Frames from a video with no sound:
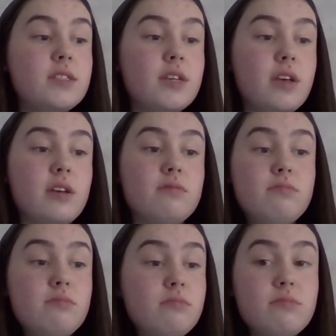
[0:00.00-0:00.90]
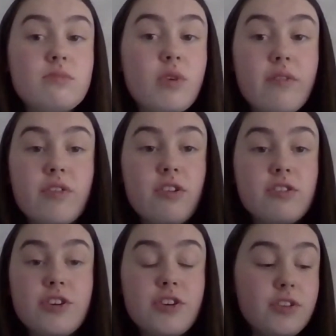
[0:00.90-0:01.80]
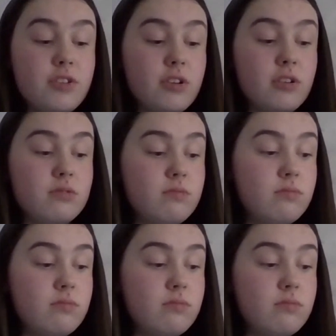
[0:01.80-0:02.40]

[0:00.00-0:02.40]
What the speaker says: to whatever you're doing, or